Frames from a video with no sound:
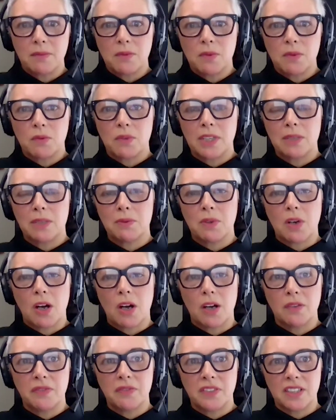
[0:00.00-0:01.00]
we will
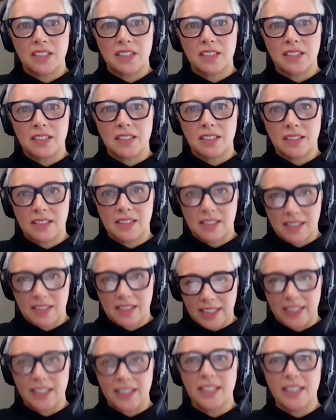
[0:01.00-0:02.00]
often
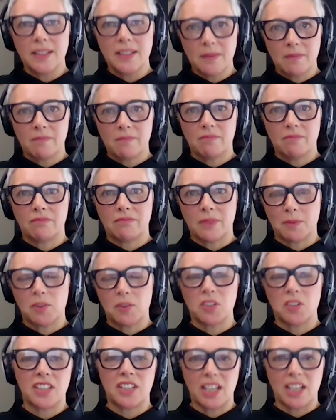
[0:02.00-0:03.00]
see, I'm
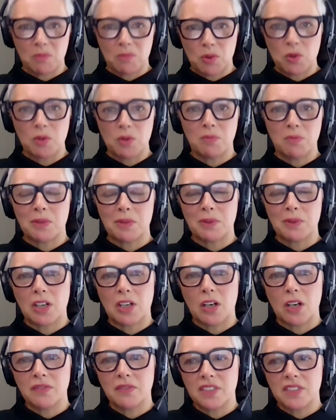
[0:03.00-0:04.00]
not saying more, but we'll
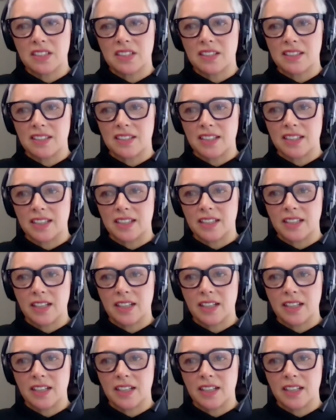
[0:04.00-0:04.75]
often see